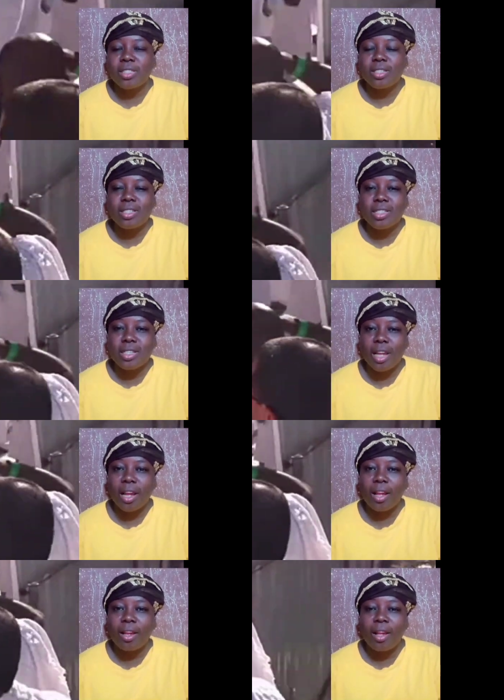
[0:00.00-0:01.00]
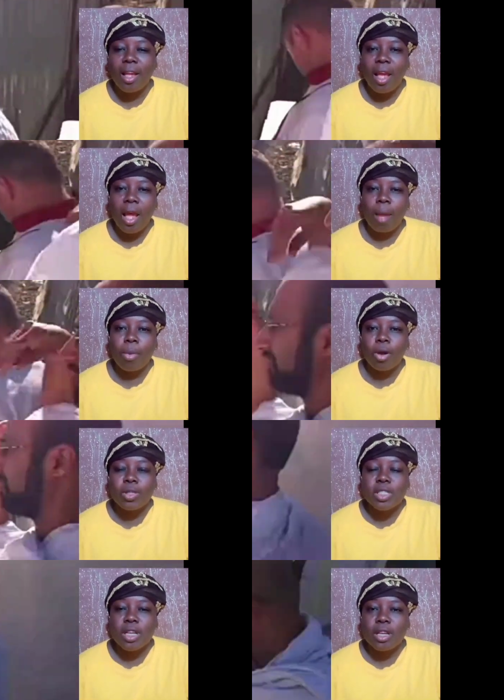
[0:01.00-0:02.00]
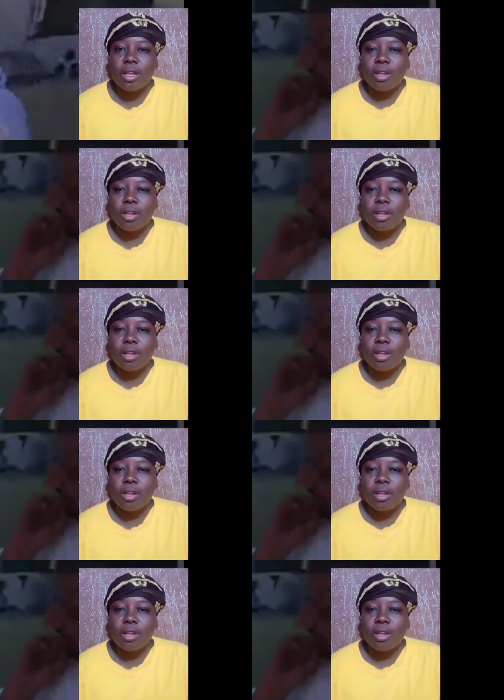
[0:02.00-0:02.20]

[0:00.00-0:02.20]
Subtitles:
this year about a